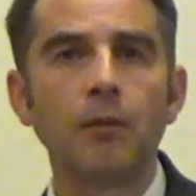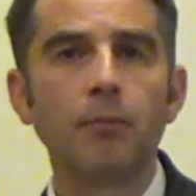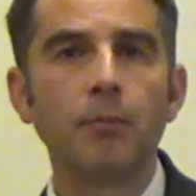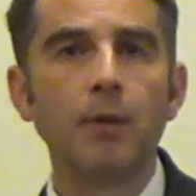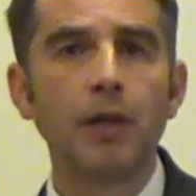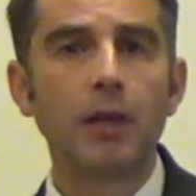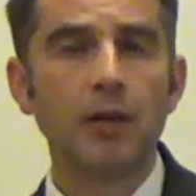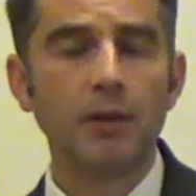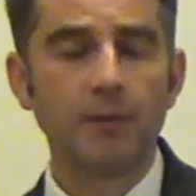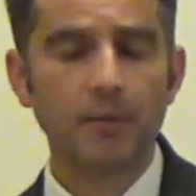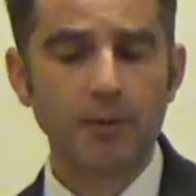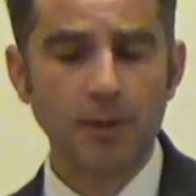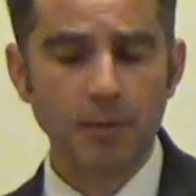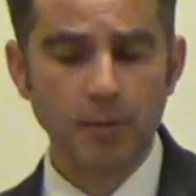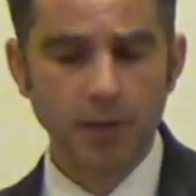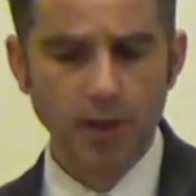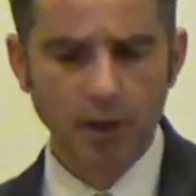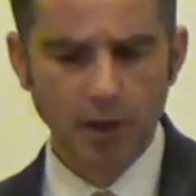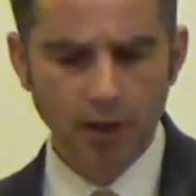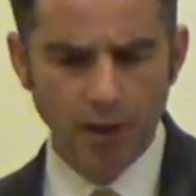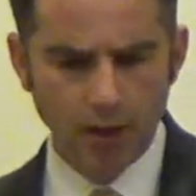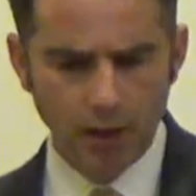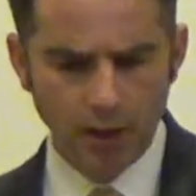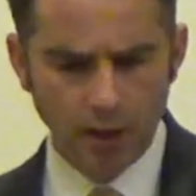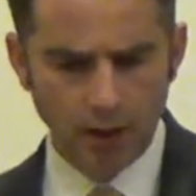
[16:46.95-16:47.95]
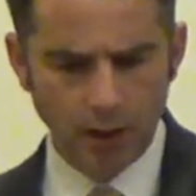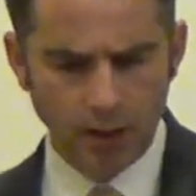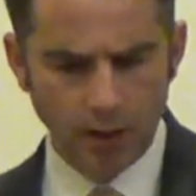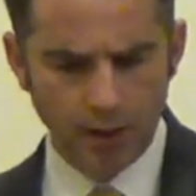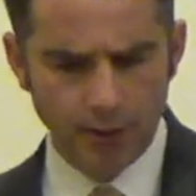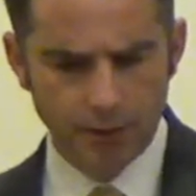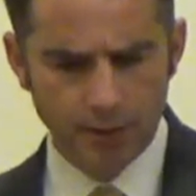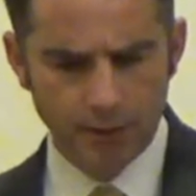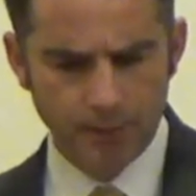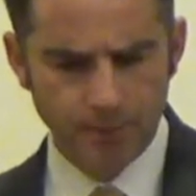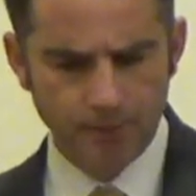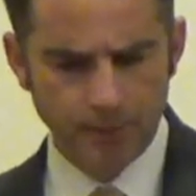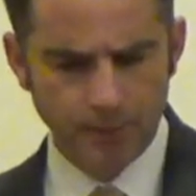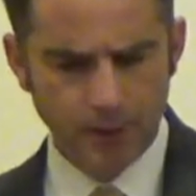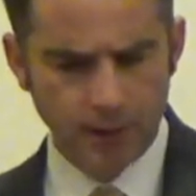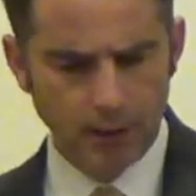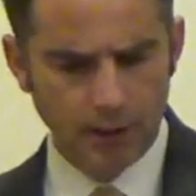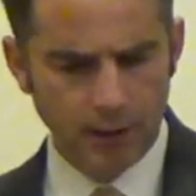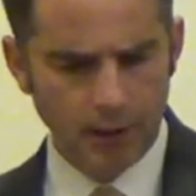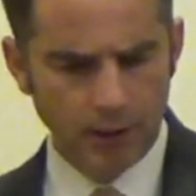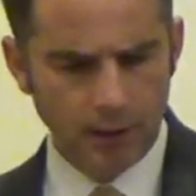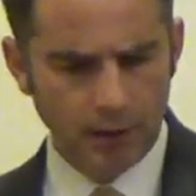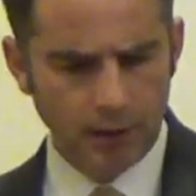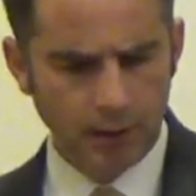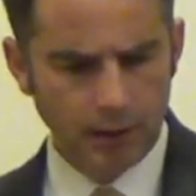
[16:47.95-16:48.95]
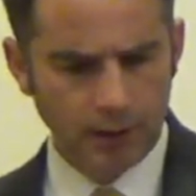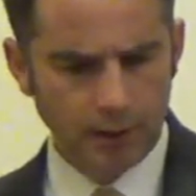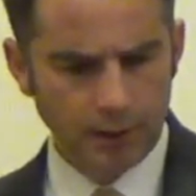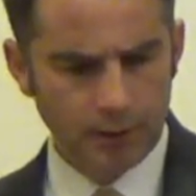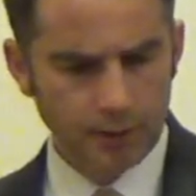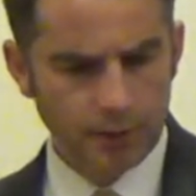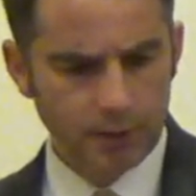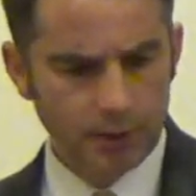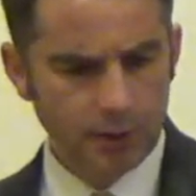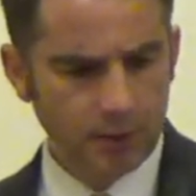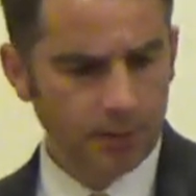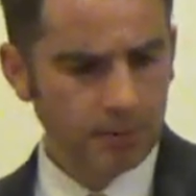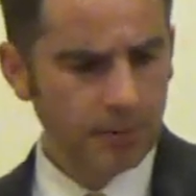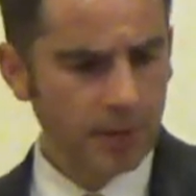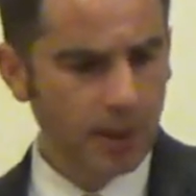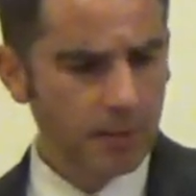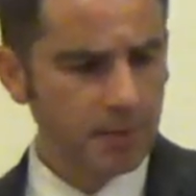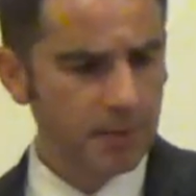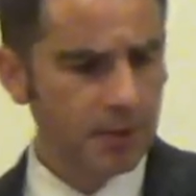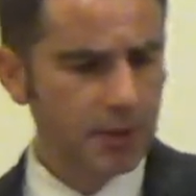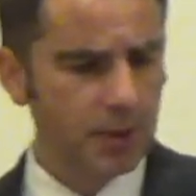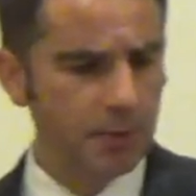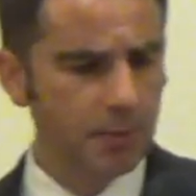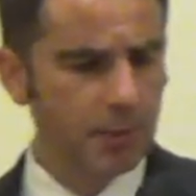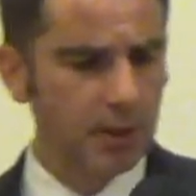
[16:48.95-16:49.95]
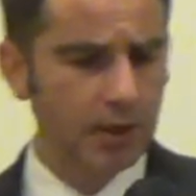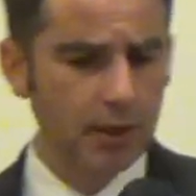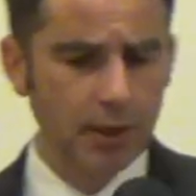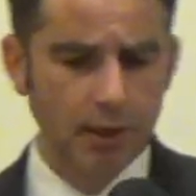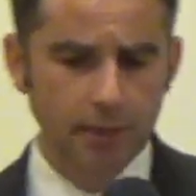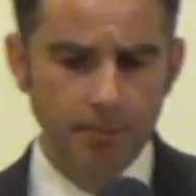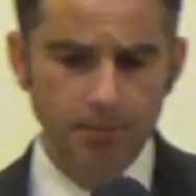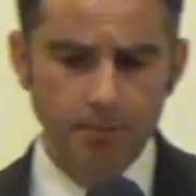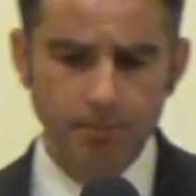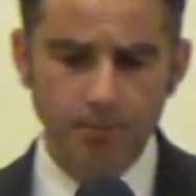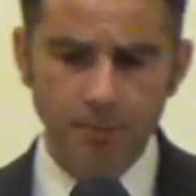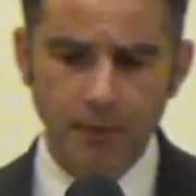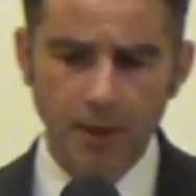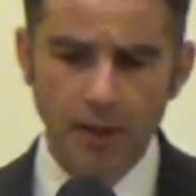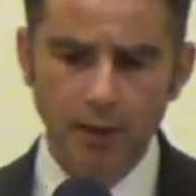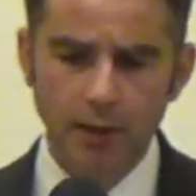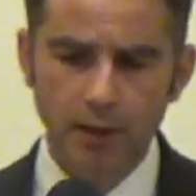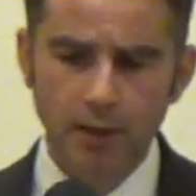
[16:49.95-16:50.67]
Many of them are hard, and sometimes they become